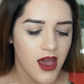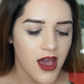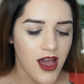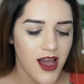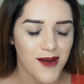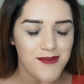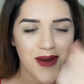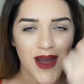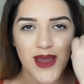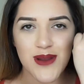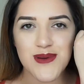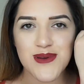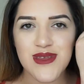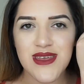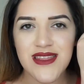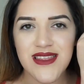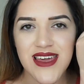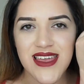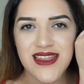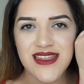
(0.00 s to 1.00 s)
Um, I
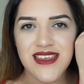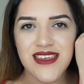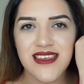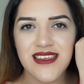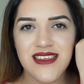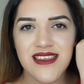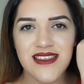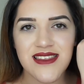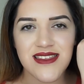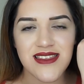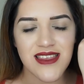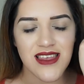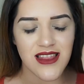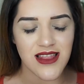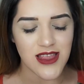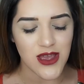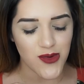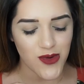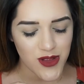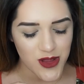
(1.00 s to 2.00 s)
really like these
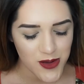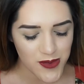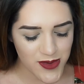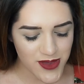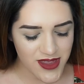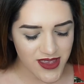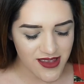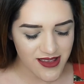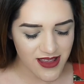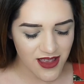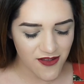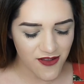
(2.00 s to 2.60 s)
liquid lipsticks.